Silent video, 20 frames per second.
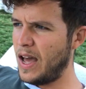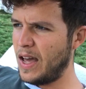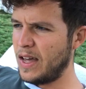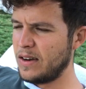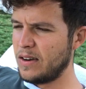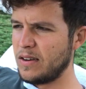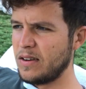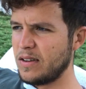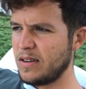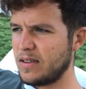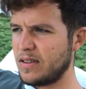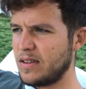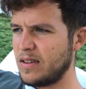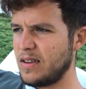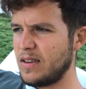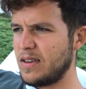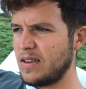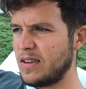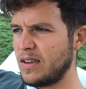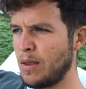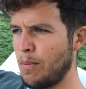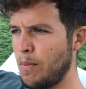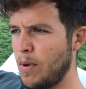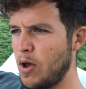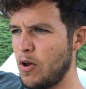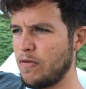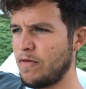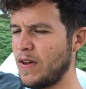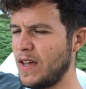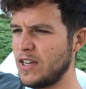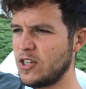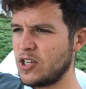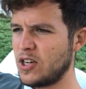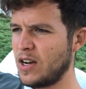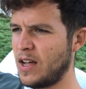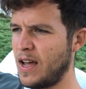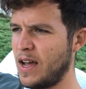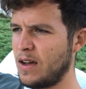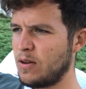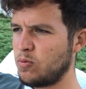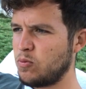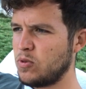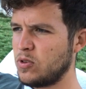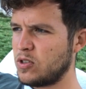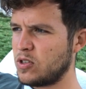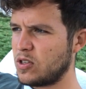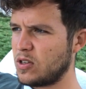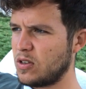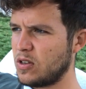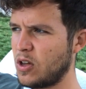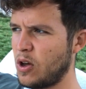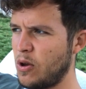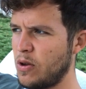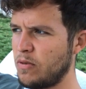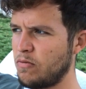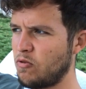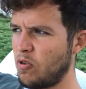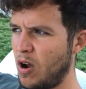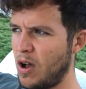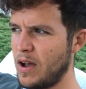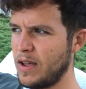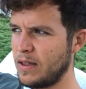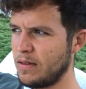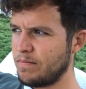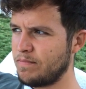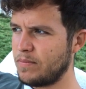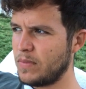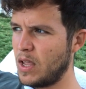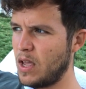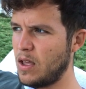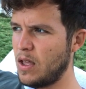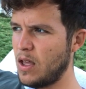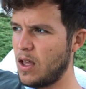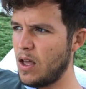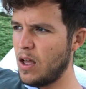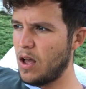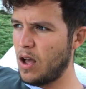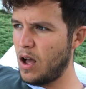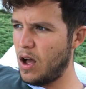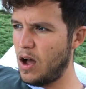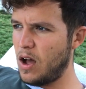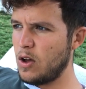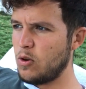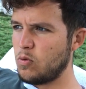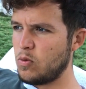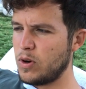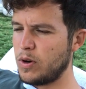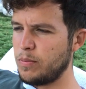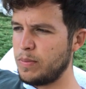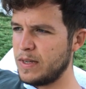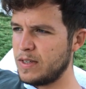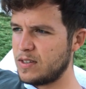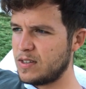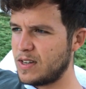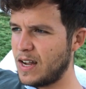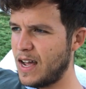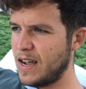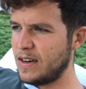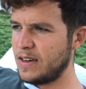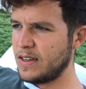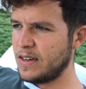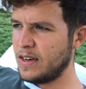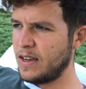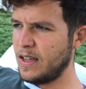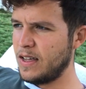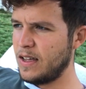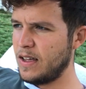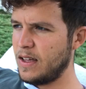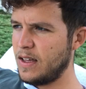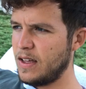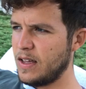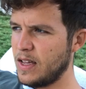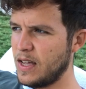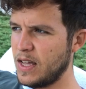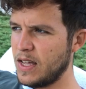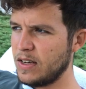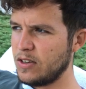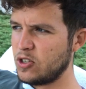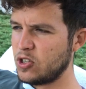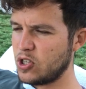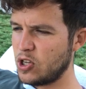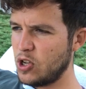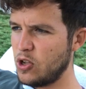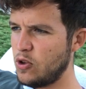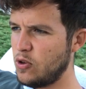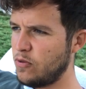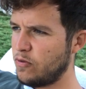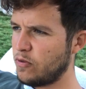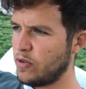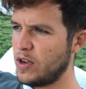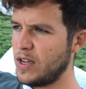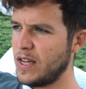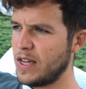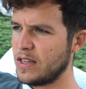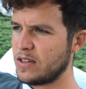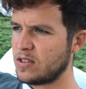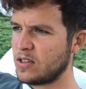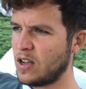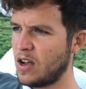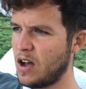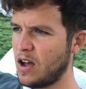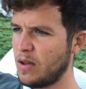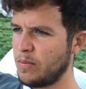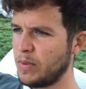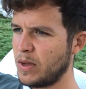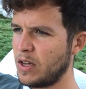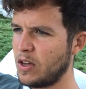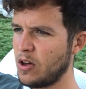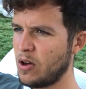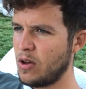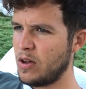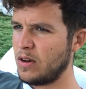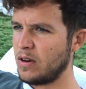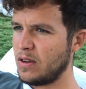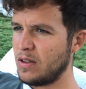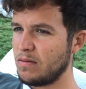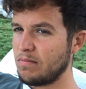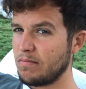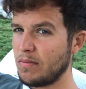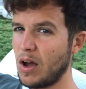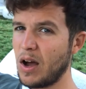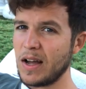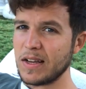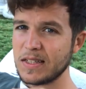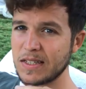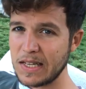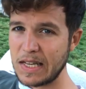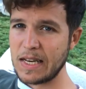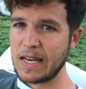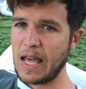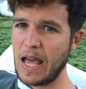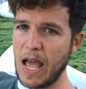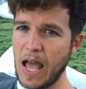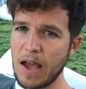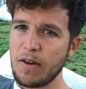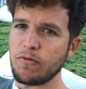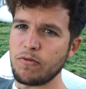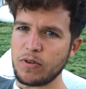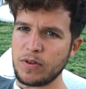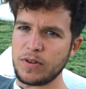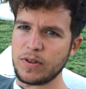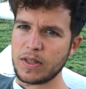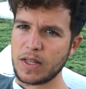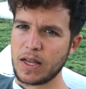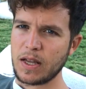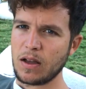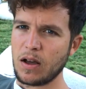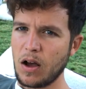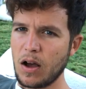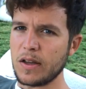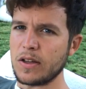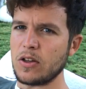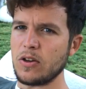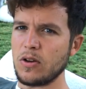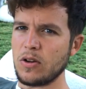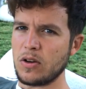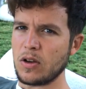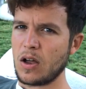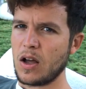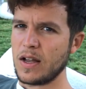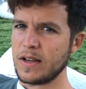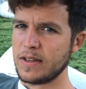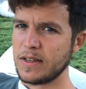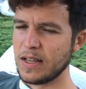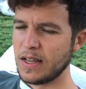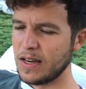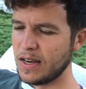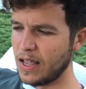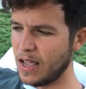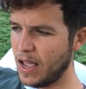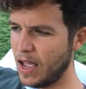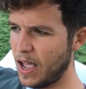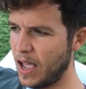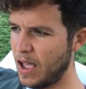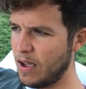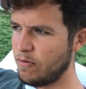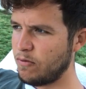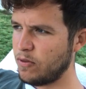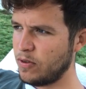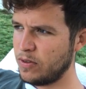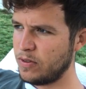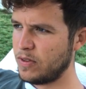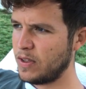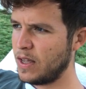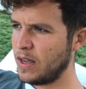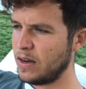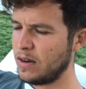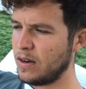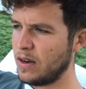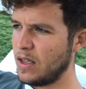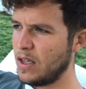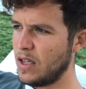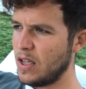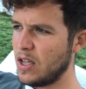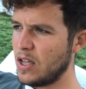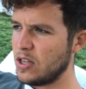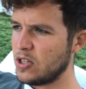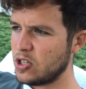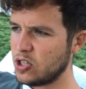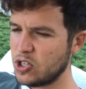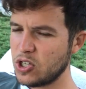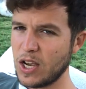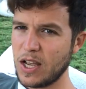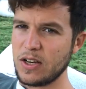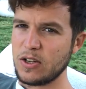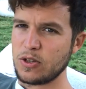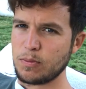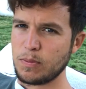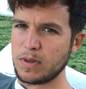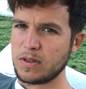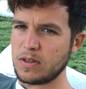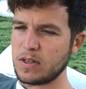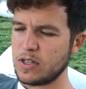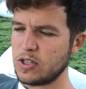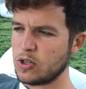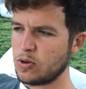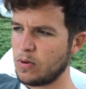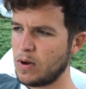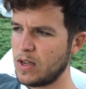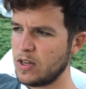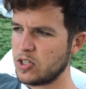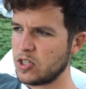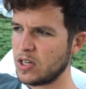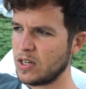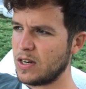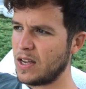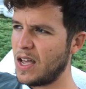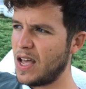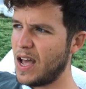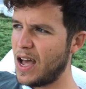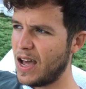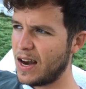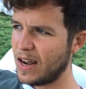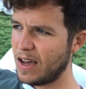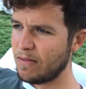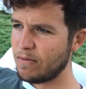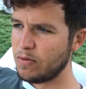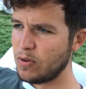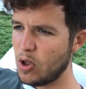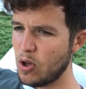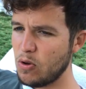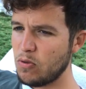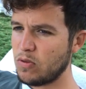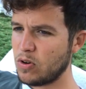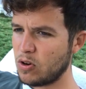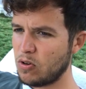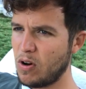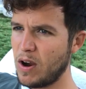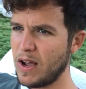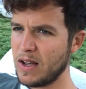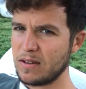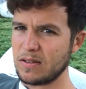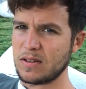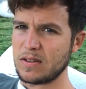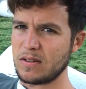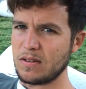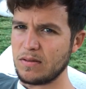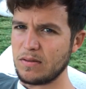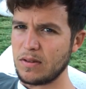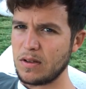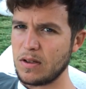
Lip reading: And the motivation I had was going, right, I want to be standing here in 2-3 years' time and going, I did everything I could. I did everything to change my situation and I have no regrets.